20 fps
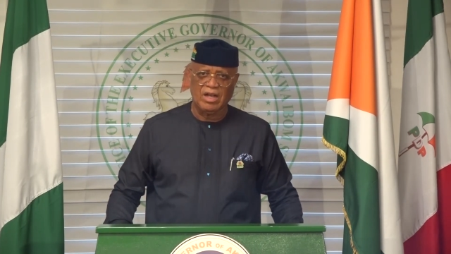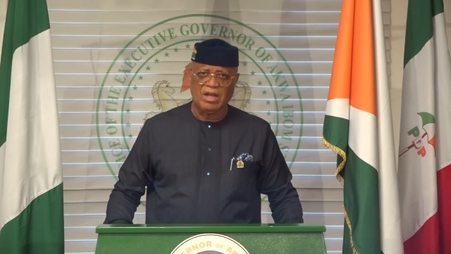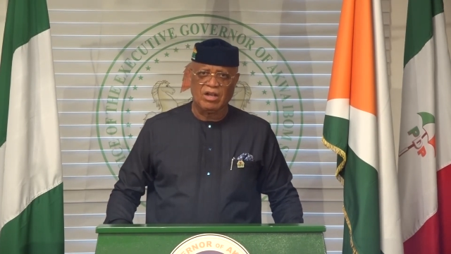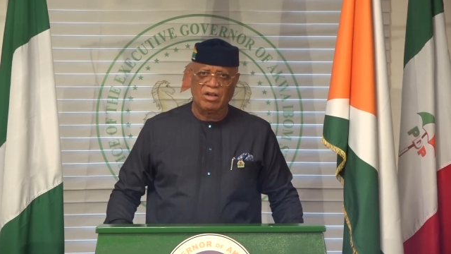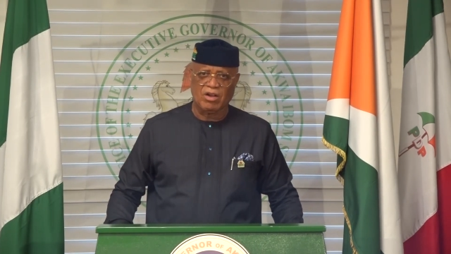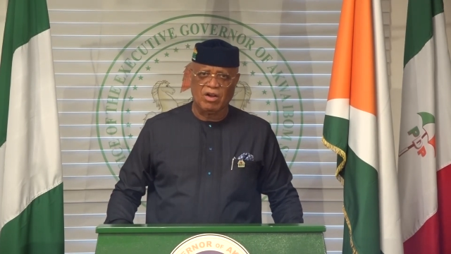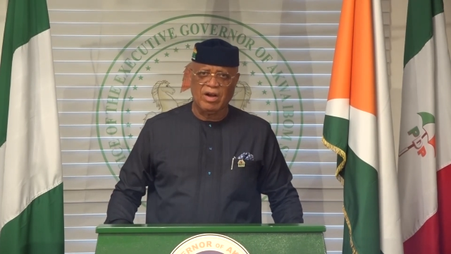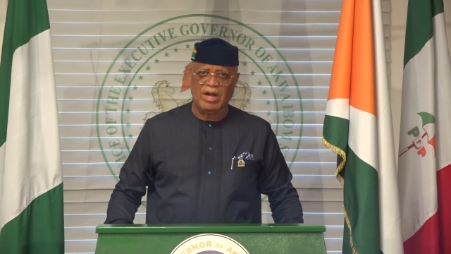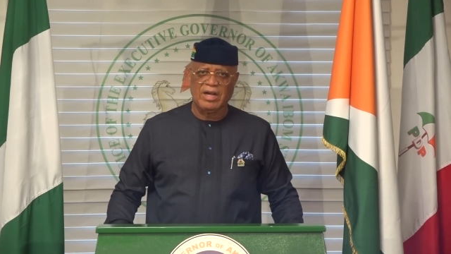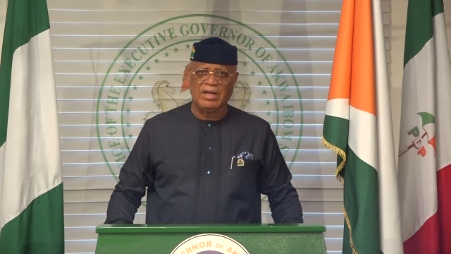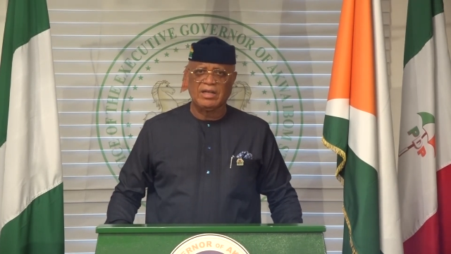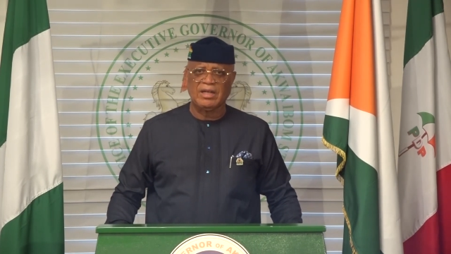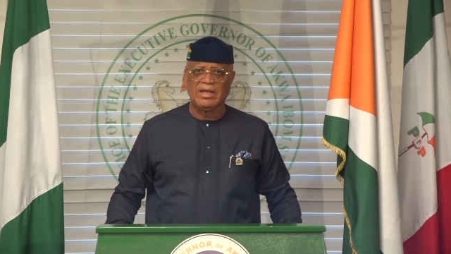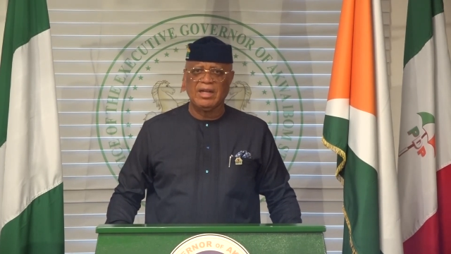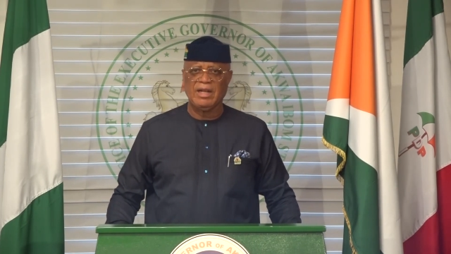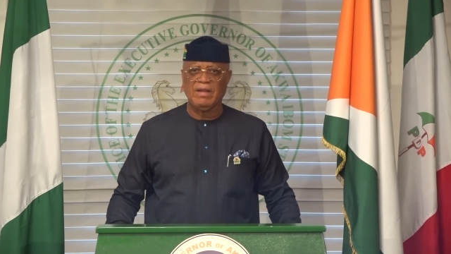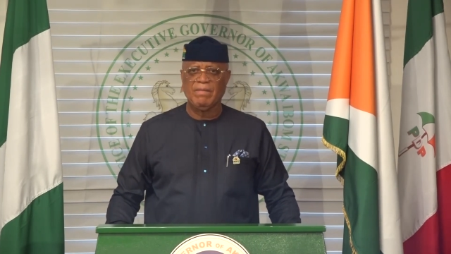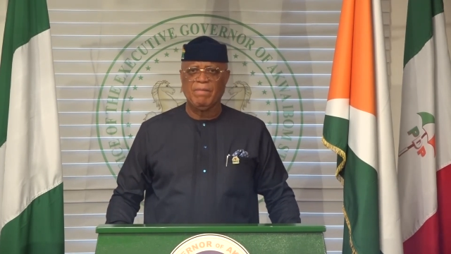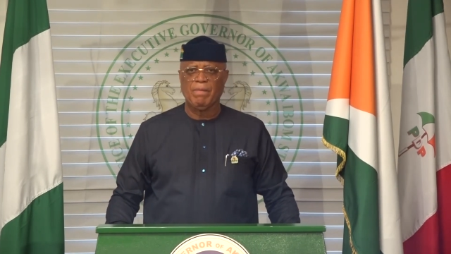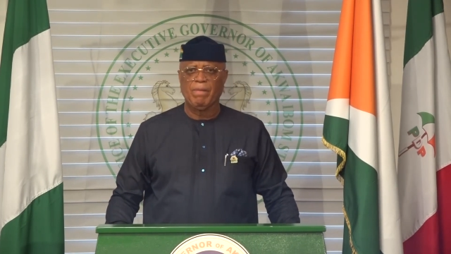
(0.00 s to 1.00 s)

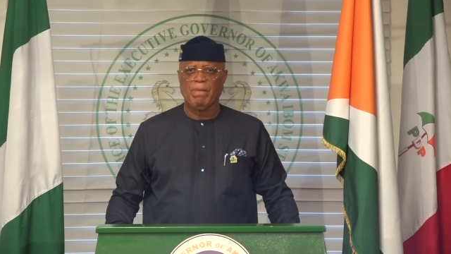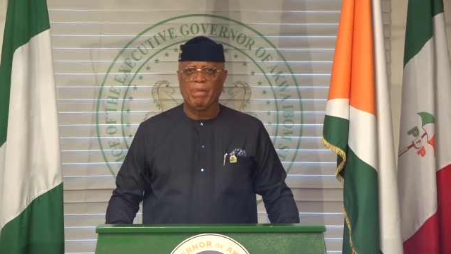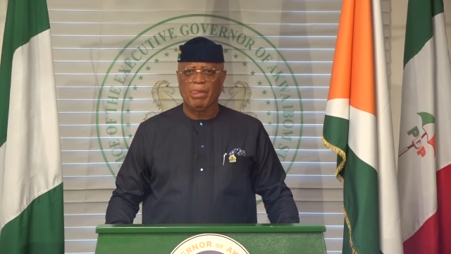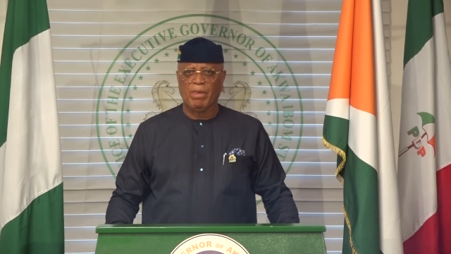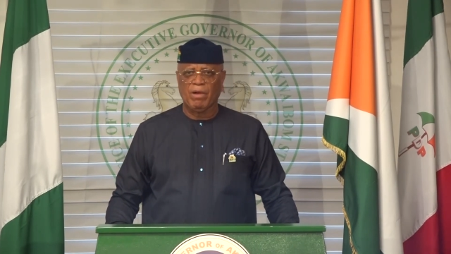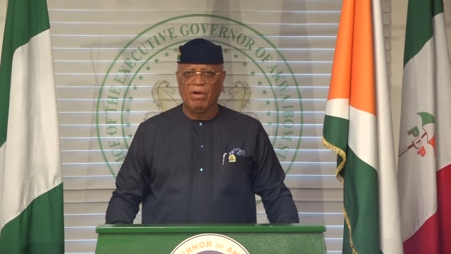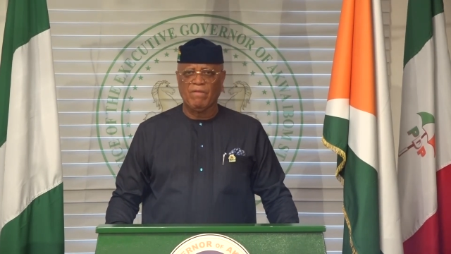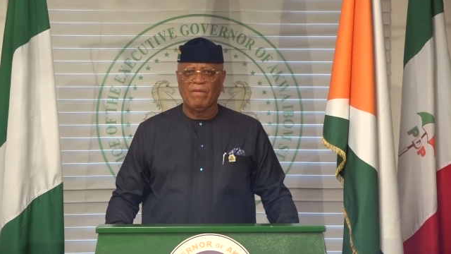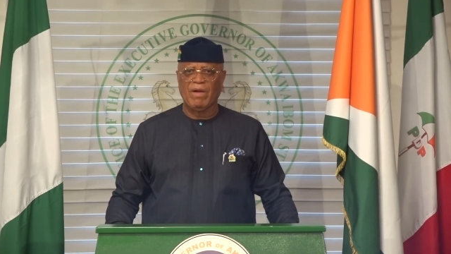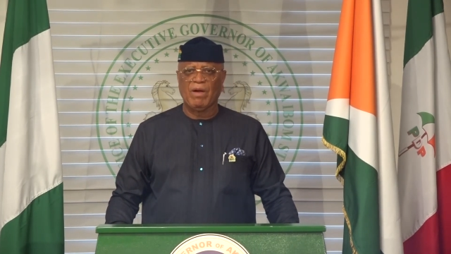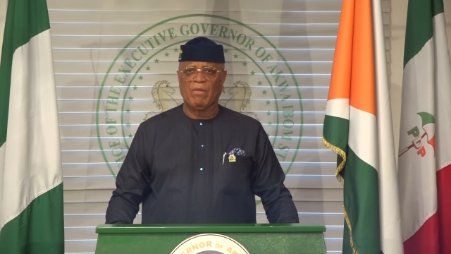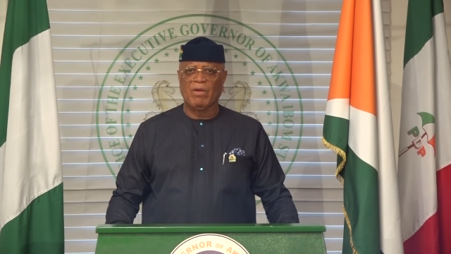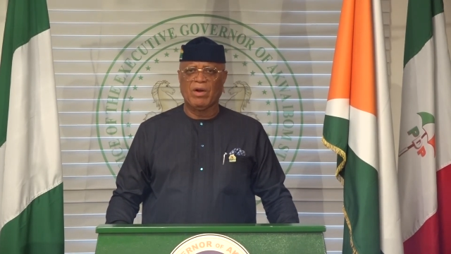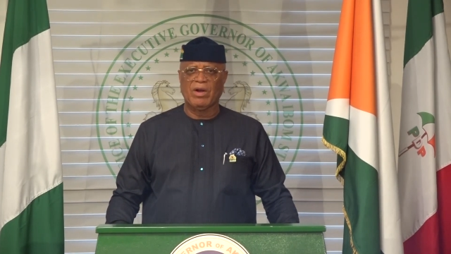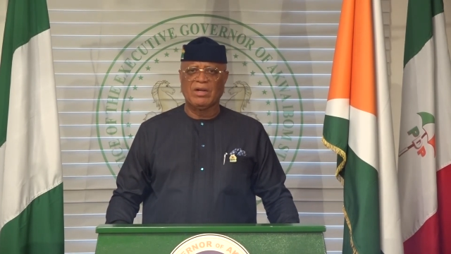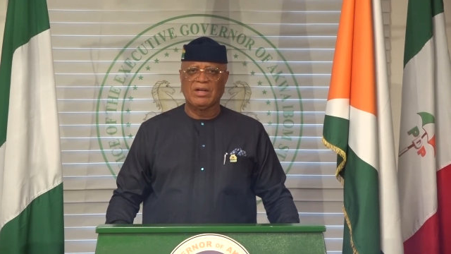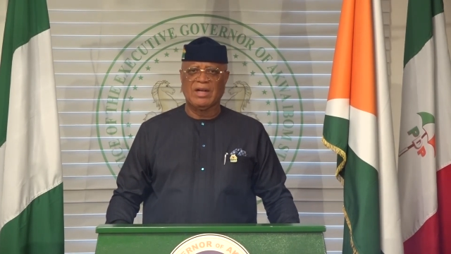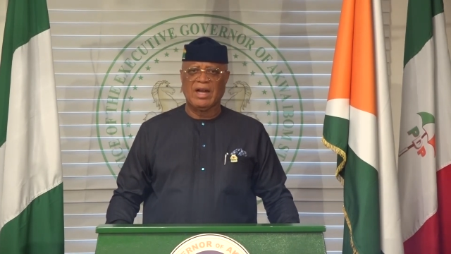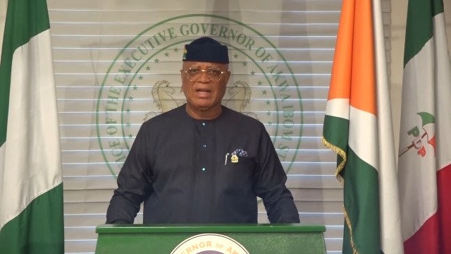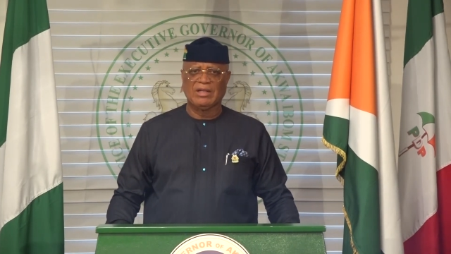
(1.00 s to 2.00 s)
Currently, over
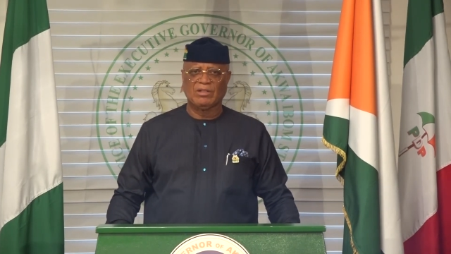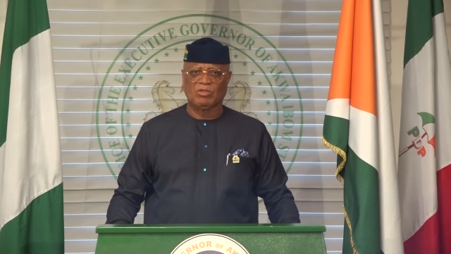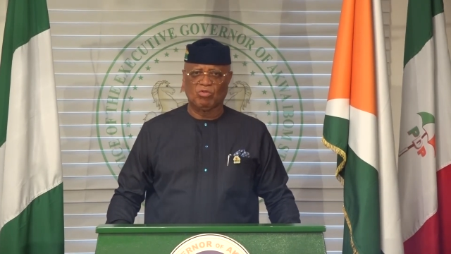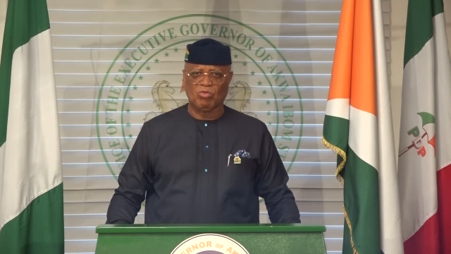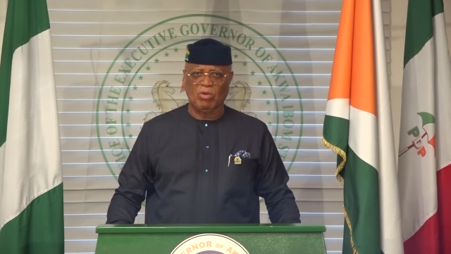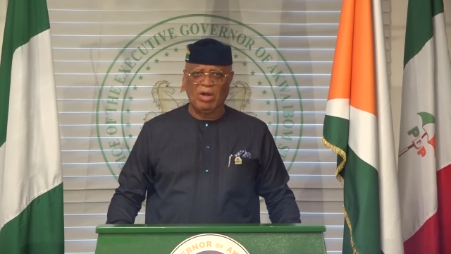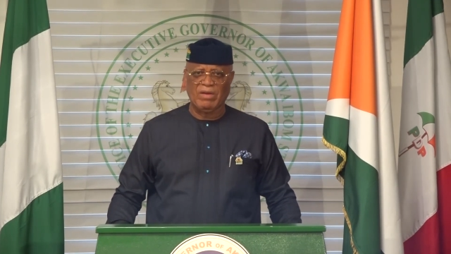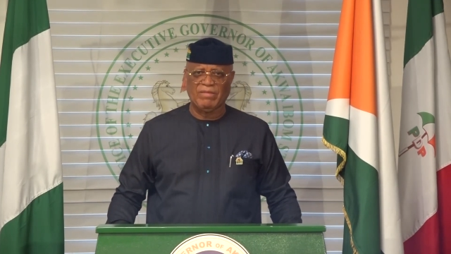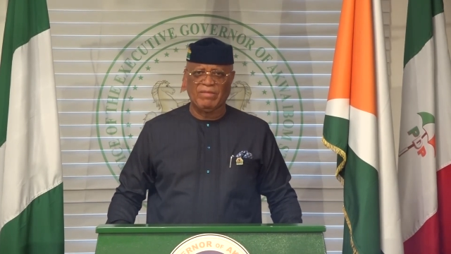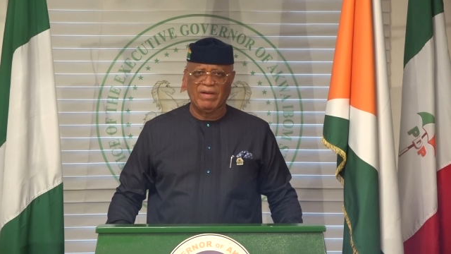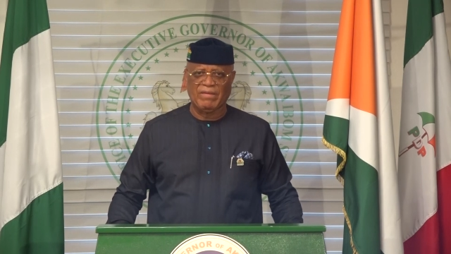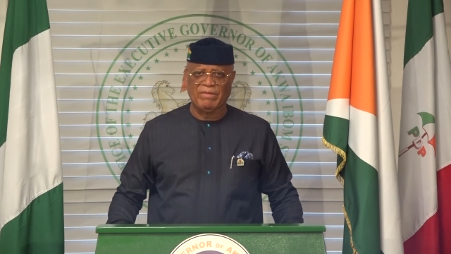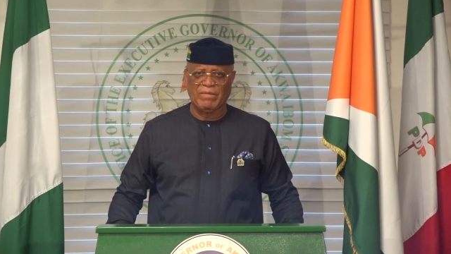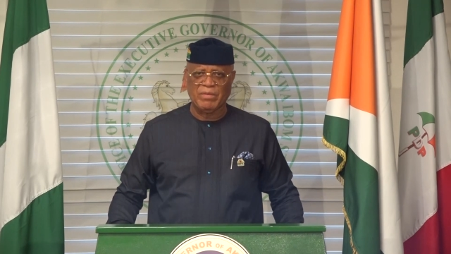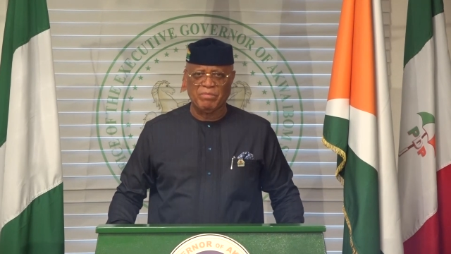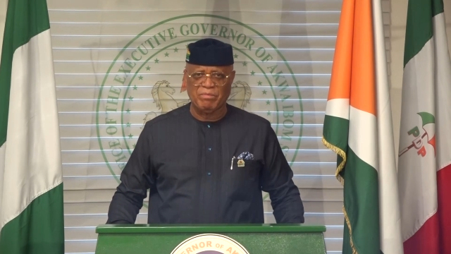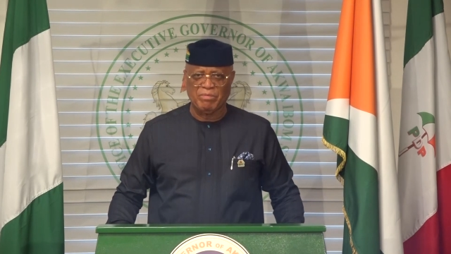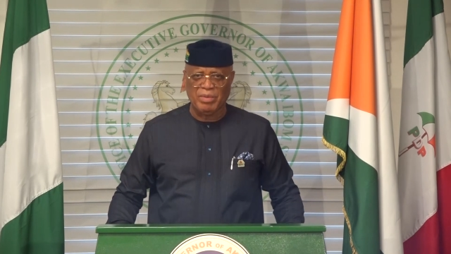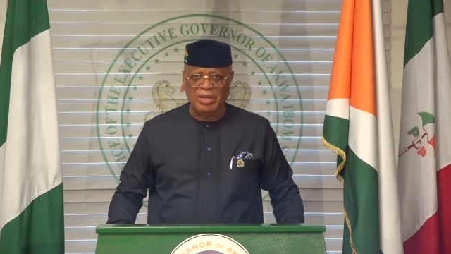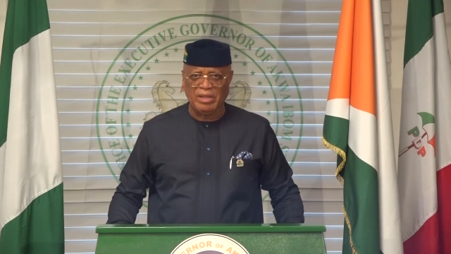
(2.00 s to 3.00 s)
112 have been
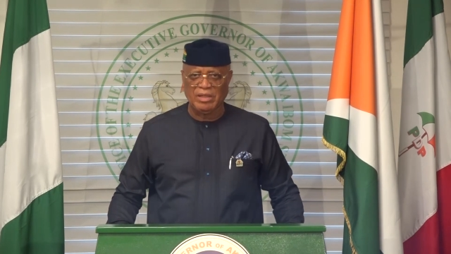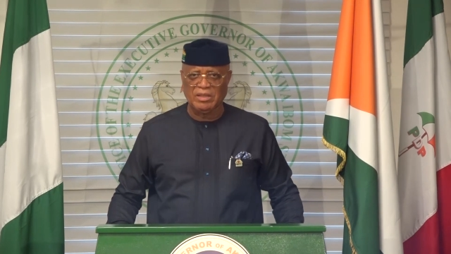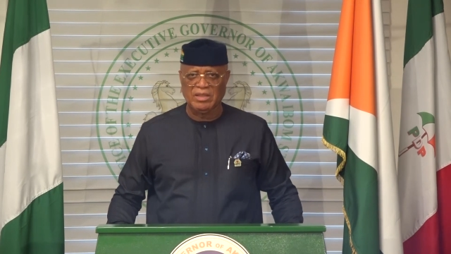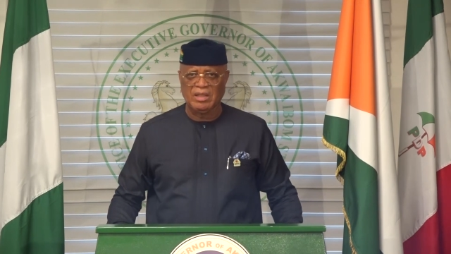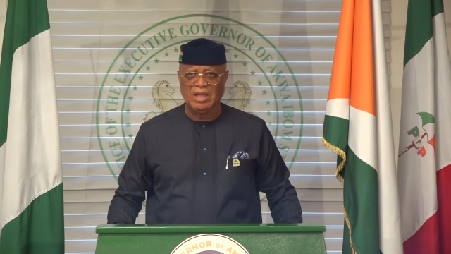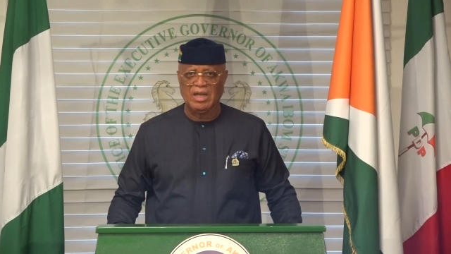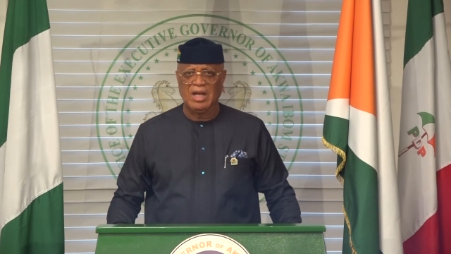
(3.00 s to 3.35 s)
built